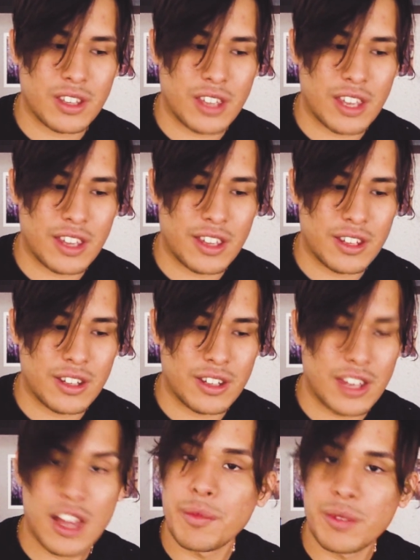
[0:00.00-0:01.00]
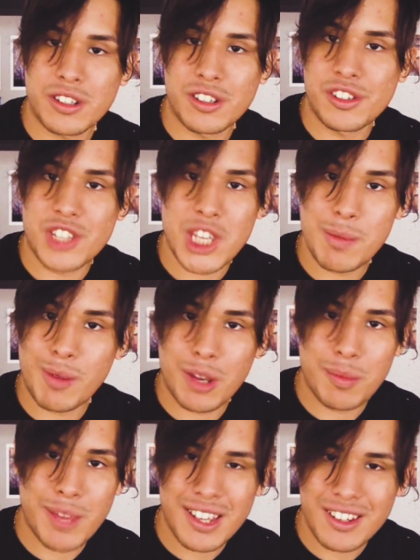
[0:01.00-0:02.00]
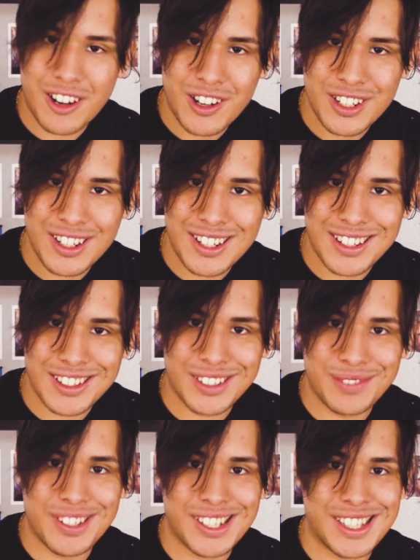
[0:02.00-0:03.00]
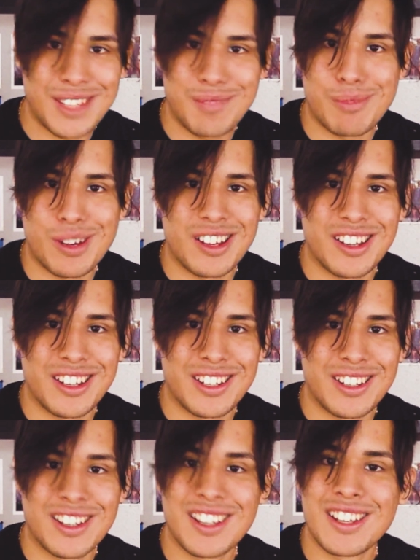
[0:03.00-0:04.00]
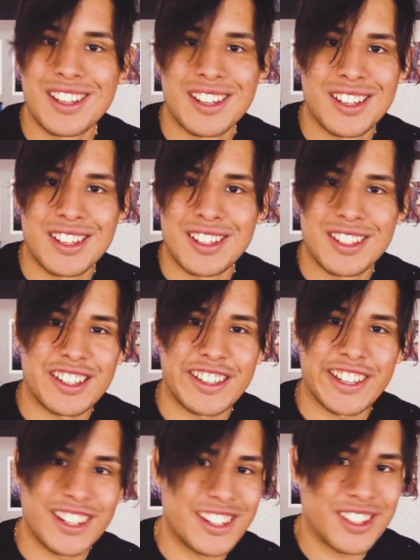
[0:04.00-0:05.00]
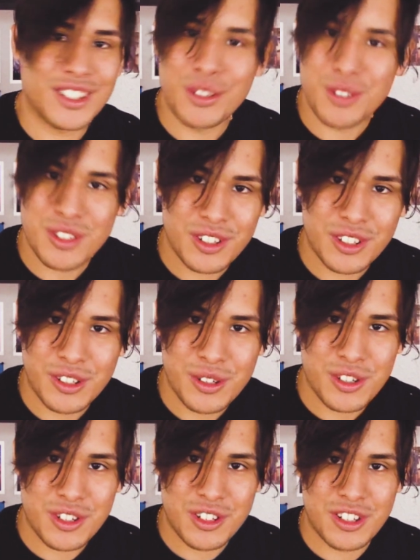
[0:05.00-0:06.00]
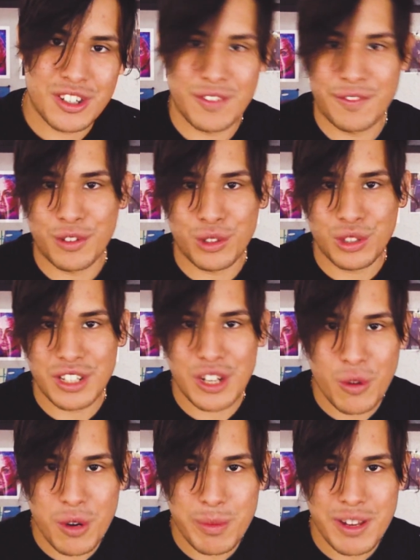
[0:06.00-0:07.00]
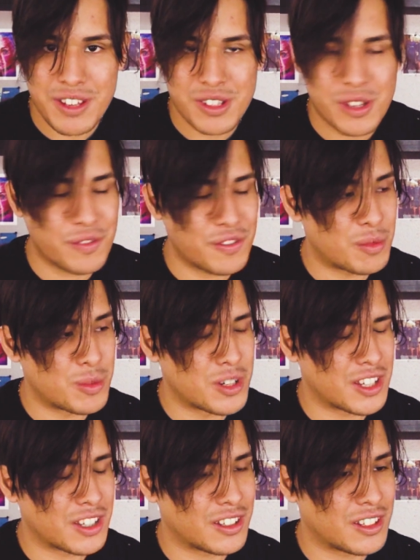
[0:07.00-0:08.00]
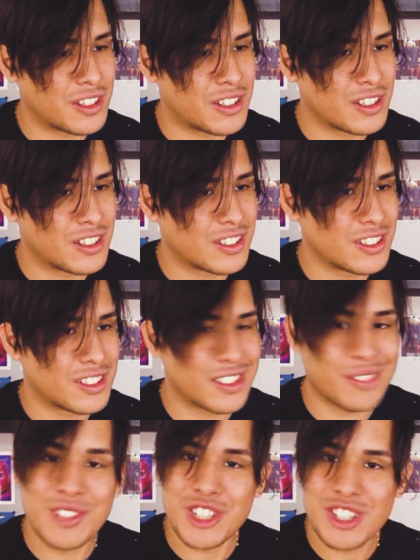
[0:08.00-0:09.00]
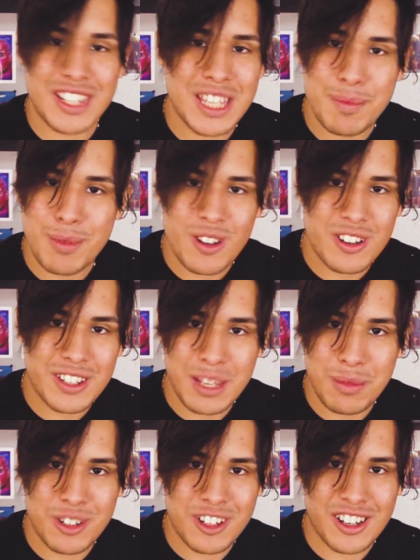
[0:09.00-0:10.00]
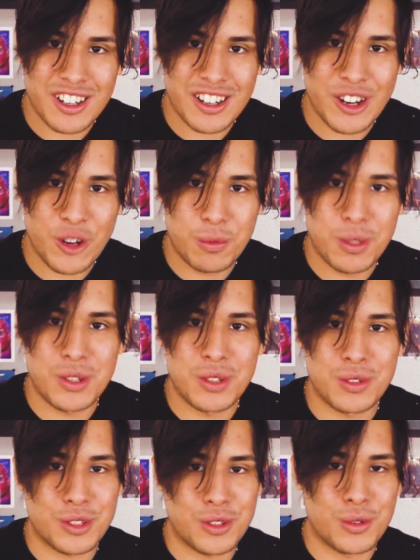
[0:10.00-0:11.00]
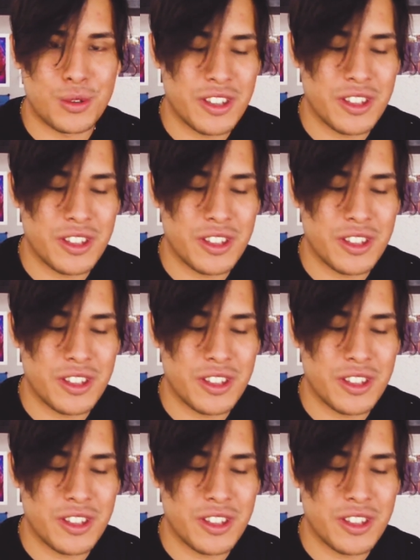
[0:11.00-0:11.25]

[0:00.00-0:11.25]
And yeah, I'm going to just keep on making art. I'm going to keep on getting closer and closer to fully knowing myself. I'm just going to keep on keeping on, and I hope you do too.